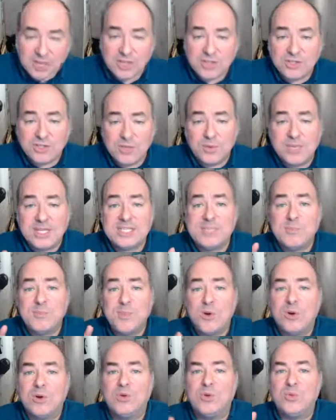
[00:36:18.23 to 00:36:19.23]
So it is
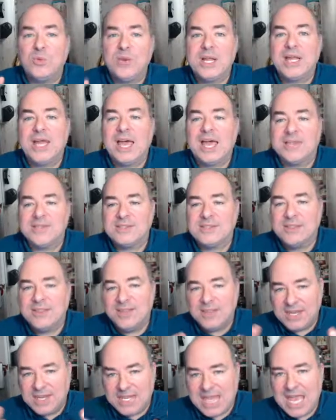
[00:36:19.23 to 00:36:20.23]
important to realize
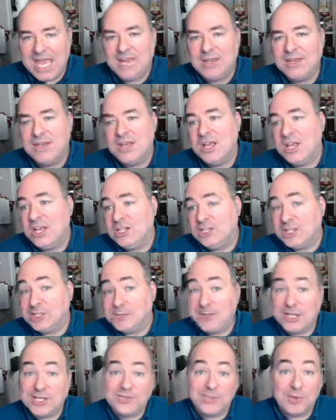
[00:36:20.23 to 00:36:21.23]
that, again, just
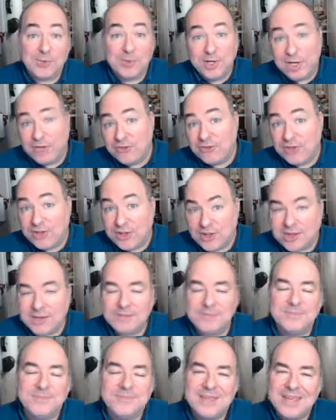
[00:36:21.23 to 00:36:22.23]
because someone else did it,
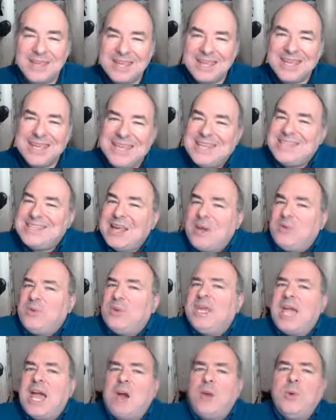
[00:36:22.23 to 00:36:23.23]
and again, is that
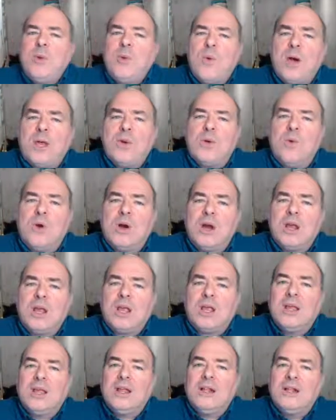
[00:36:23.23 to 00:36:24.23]
really how we want to
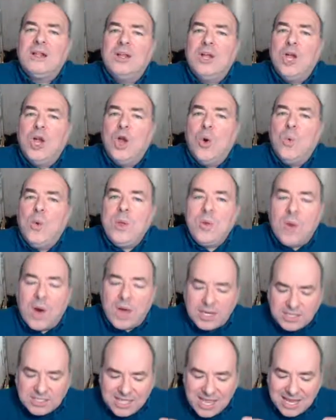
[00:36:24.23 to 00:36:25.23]
work? We
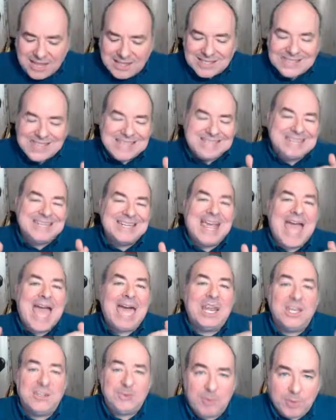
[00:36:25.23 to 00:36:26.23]
want to take this as an
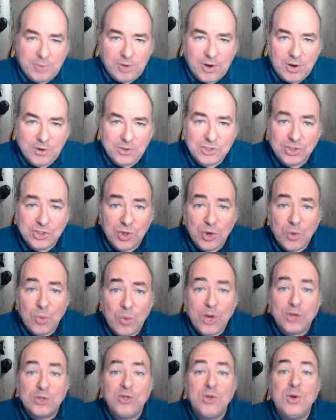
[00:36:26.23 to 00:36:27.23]
additive approach.
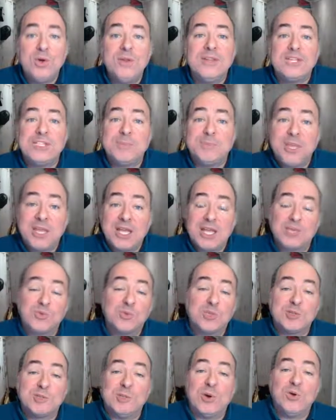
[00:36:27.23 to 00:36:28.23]
We are doing this because
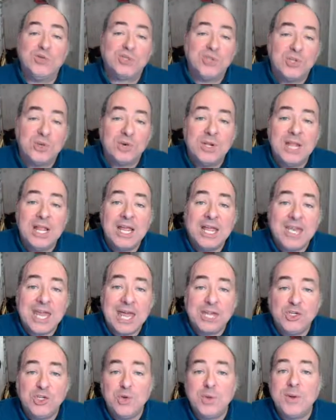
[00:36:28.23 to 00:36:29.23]
we're supposed to,
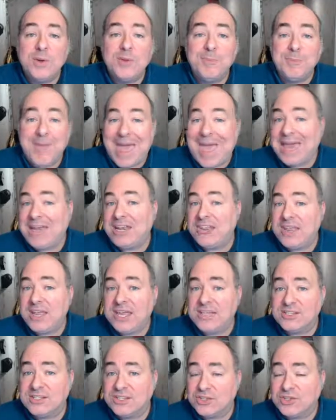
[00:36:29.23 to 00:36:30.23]
not doing bad
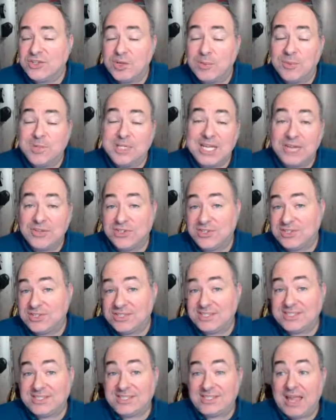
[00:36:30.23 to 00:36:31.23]
things until someone tells us
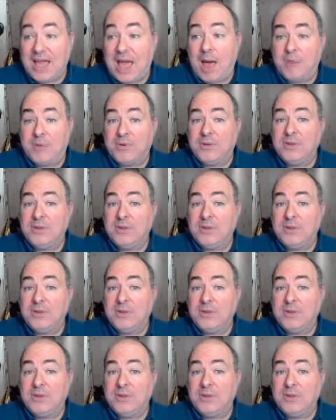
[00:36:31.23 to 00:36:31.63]
to stop.